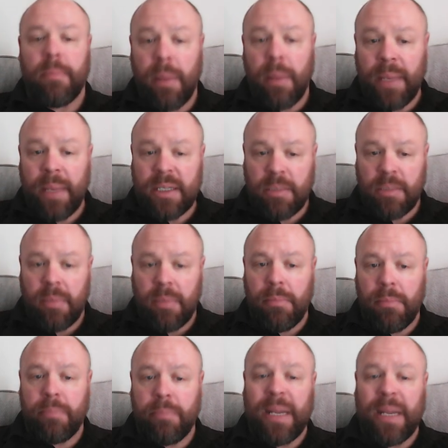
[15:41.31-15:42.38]
maybe some
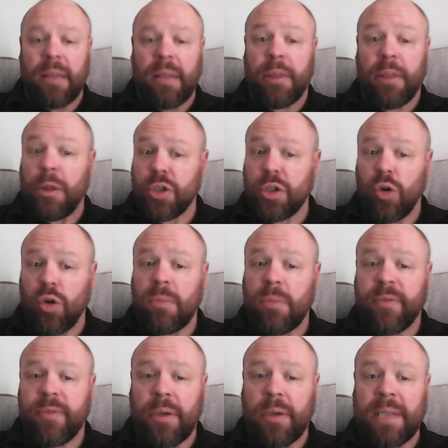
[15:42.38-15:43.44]
embedded thunderstorms,
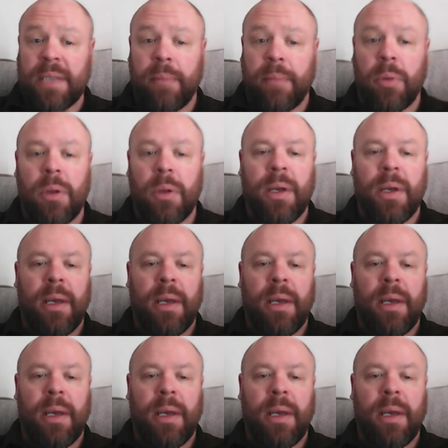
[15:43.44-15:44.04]
for example,